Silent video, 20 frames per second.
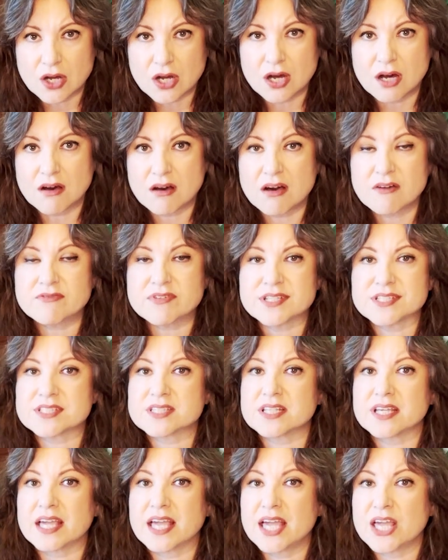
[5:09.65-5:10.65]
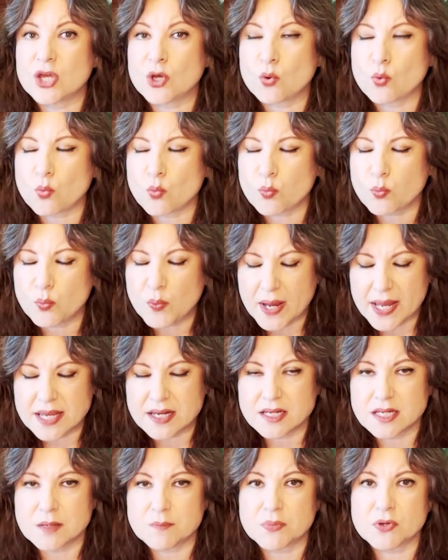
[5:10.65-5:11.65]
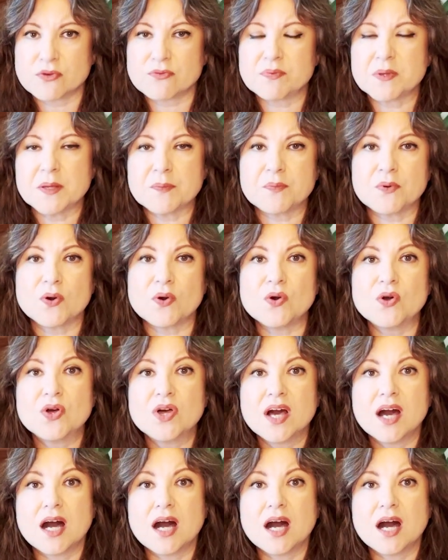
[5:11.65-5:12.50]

obviously a great number of people